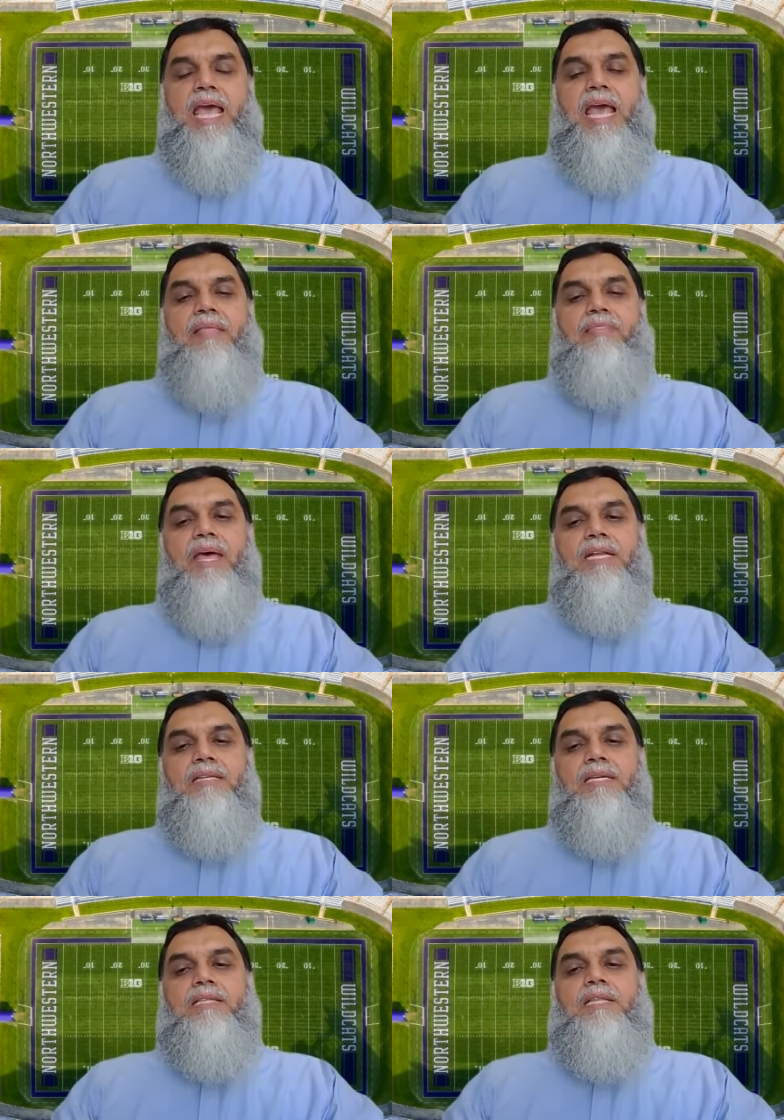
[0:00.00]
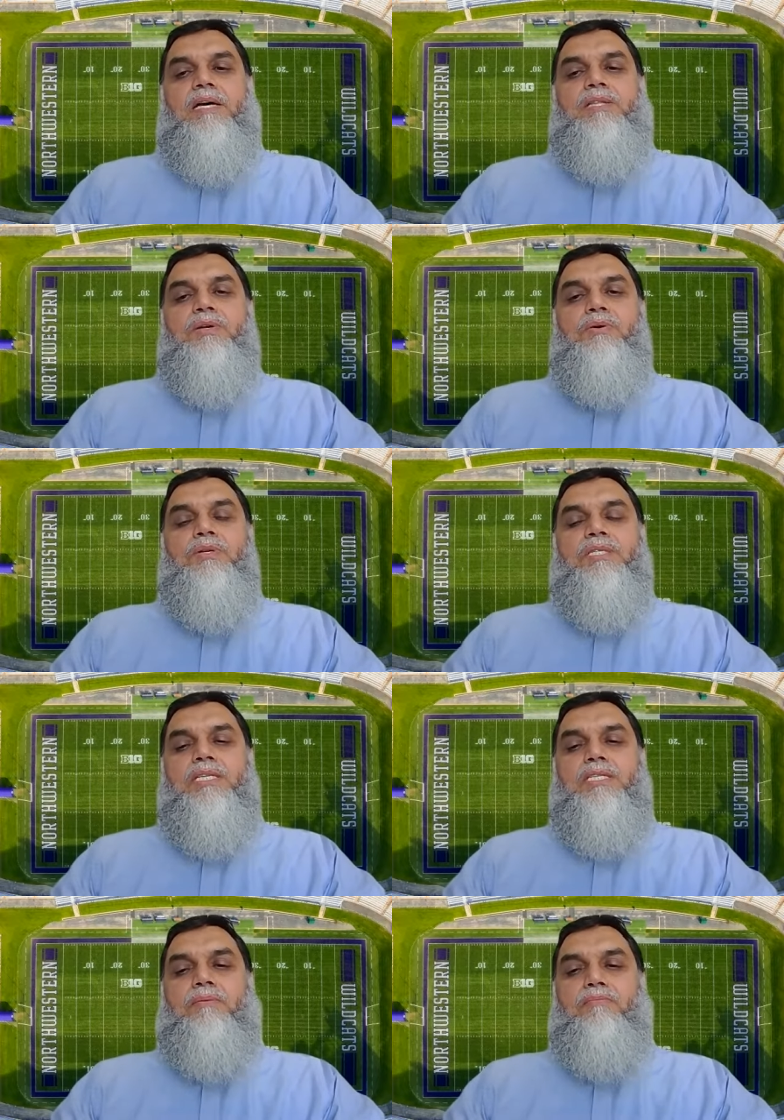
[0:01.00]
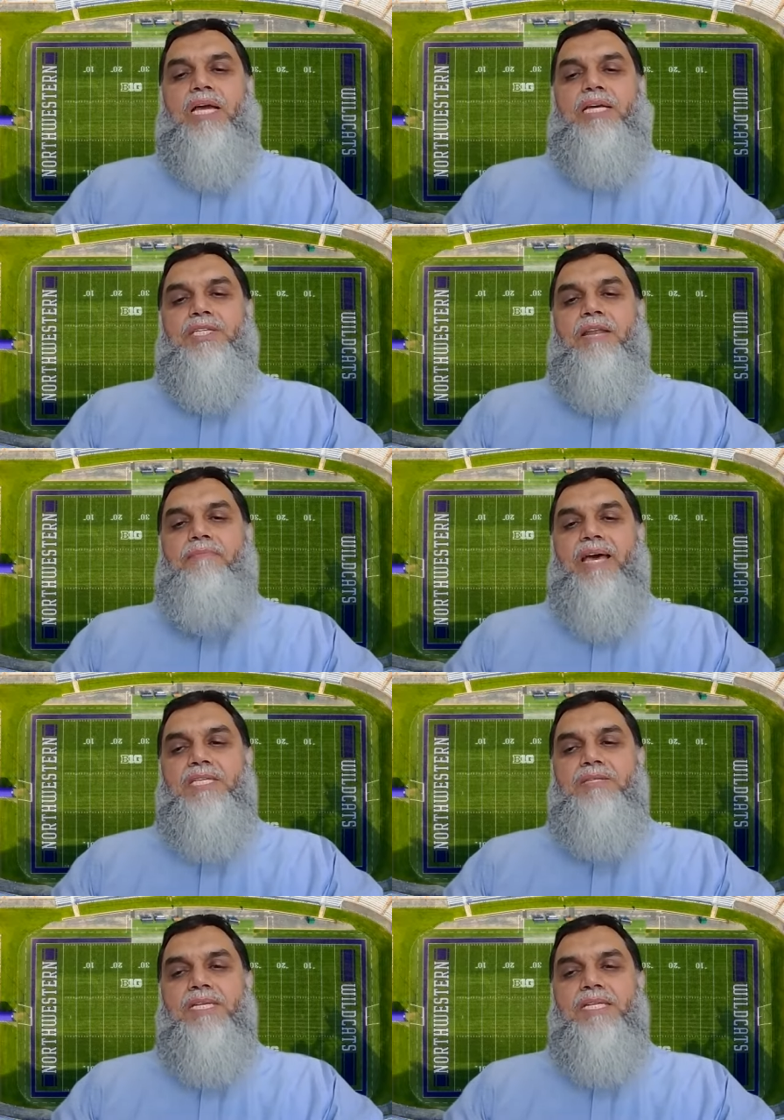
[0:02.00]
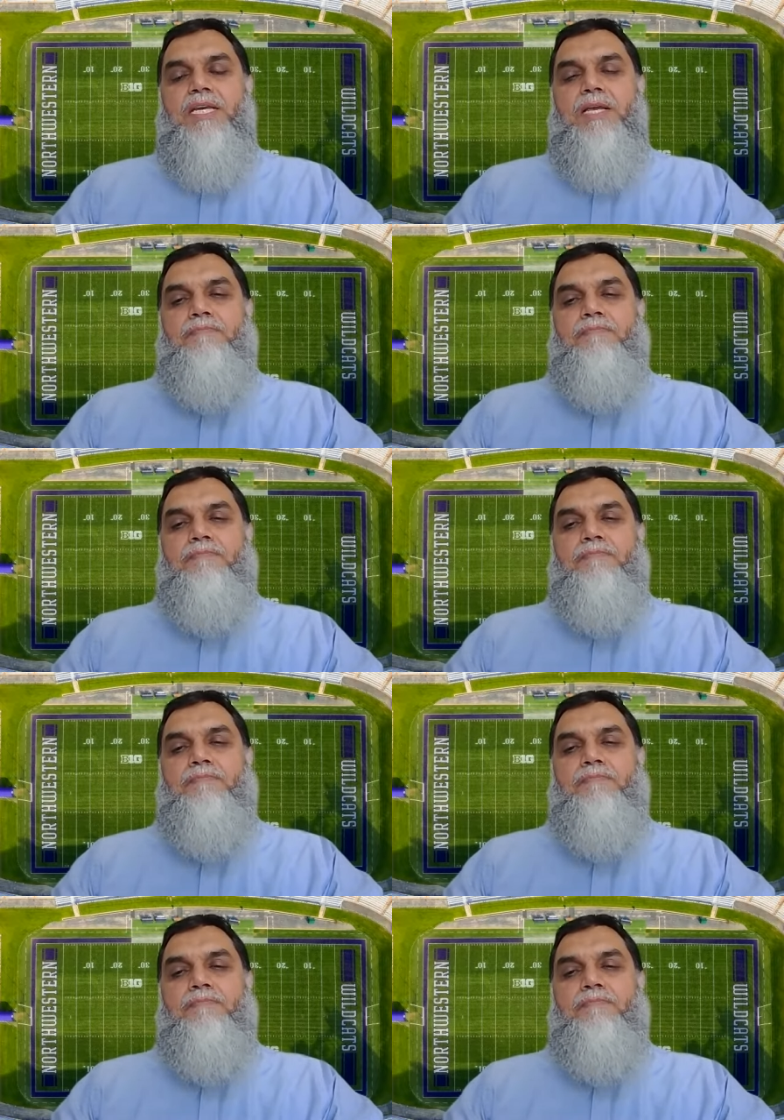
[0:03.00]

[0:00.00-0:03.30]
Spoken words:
And then the other course is Supply Chain Management.